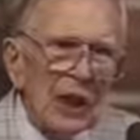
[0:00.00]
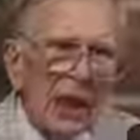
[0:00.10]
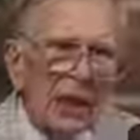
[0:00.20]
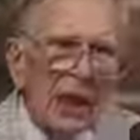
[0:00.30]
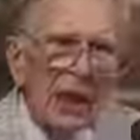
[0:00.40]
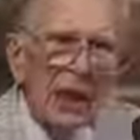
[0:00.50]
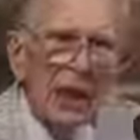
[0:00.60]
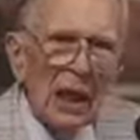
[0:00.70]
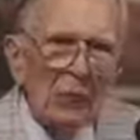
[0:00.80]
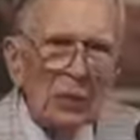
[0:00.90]
and
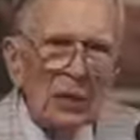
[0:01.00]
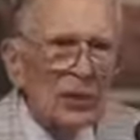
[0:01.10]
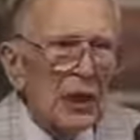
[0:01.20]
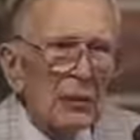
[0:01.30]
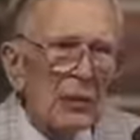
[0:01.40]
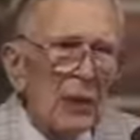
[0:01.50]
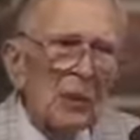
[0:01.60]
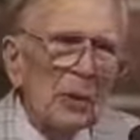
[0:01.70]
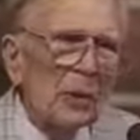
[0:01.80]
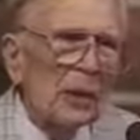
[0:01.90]
and we're seeing
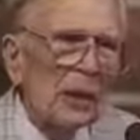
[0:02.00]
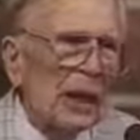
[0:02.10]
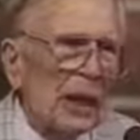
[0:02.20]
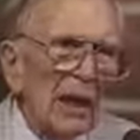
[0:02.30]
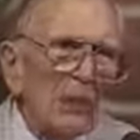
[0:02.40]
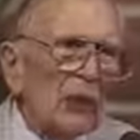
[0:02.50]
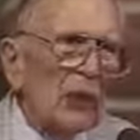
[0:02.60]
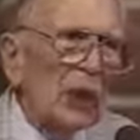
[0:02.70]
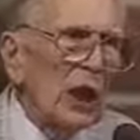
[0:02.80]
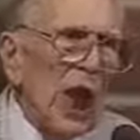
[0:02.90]
people in
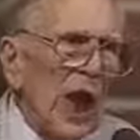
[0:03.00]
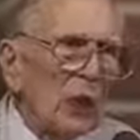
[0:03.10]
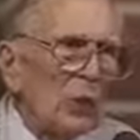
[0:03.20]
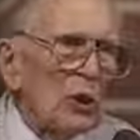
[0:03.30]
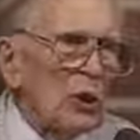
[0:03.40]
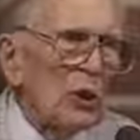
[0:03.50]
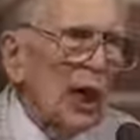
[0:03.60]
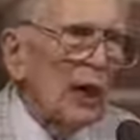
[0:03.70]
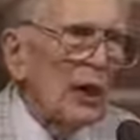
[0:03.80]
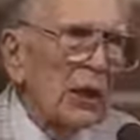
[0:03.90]
every language
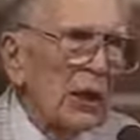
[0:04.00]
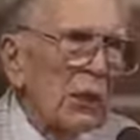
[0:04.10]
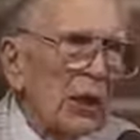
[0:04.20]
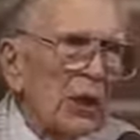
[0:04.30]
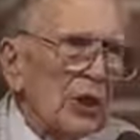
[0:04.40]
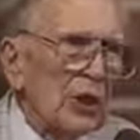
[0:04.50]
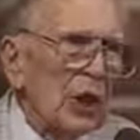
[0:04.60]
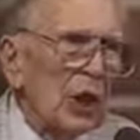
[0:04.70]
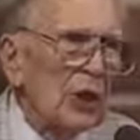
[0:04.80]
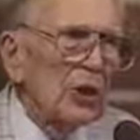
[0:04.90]
now, including
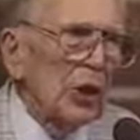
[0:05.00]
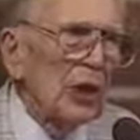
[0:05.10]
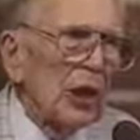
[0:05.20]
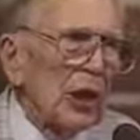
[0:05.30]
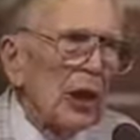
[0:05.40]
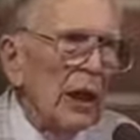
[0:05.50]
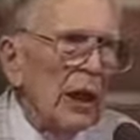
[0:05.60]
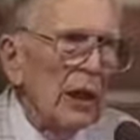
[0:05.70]
Tur- Turkey.